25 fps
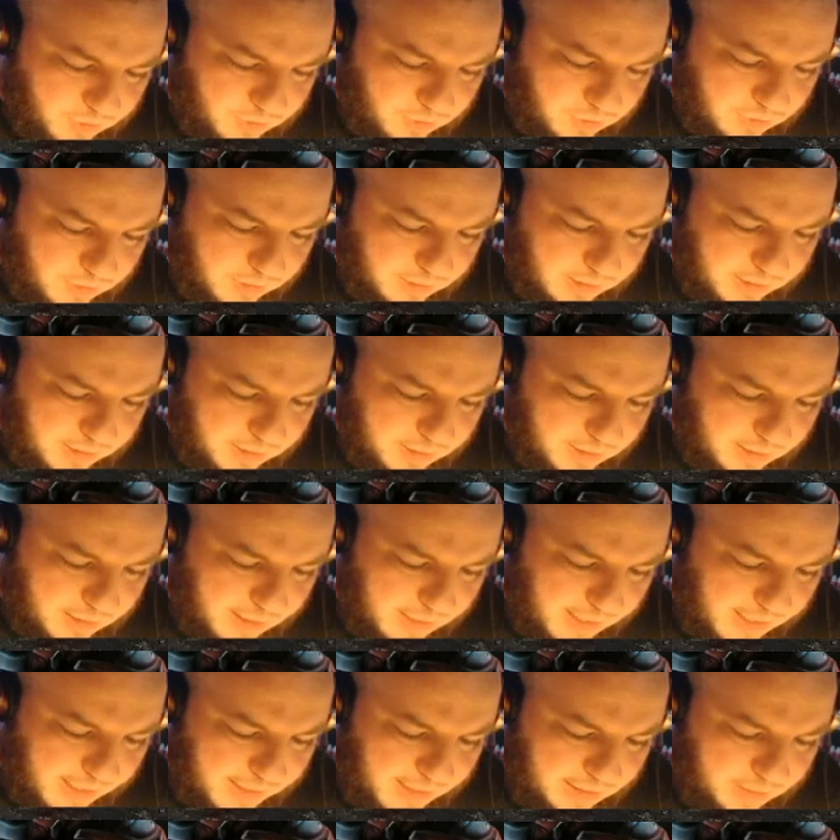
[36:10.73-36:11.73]
on his
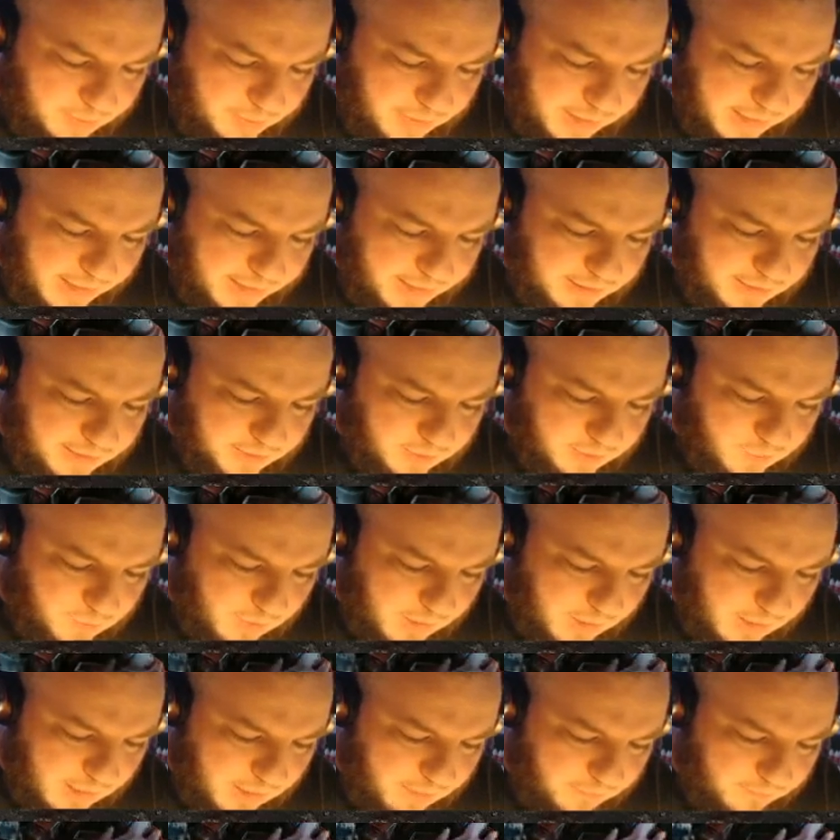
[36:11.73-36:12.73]
axe blades as
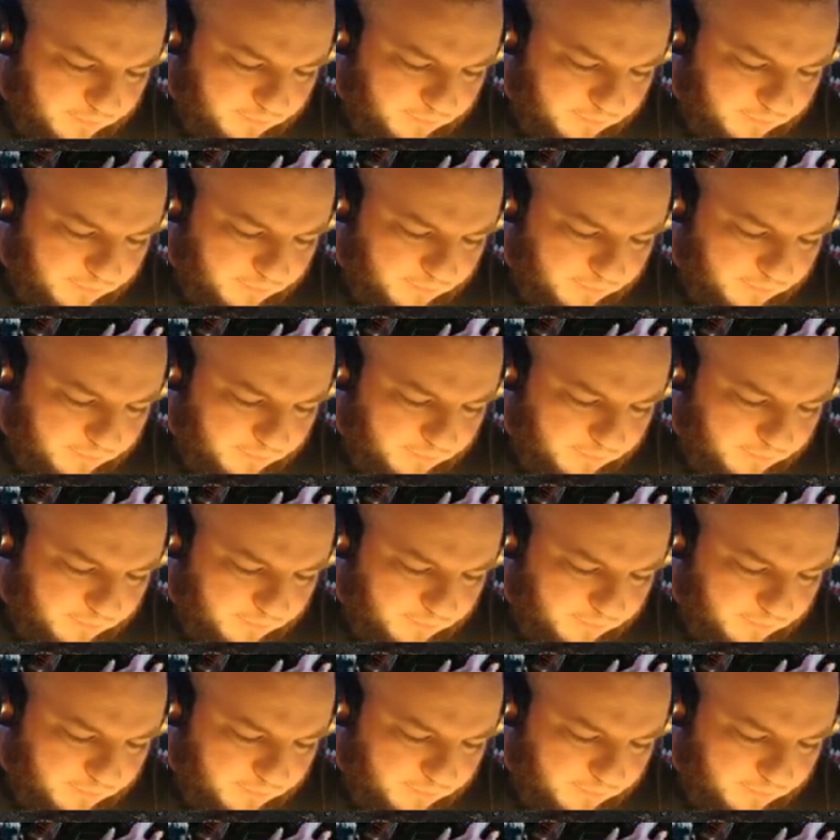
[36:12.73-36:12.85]
well.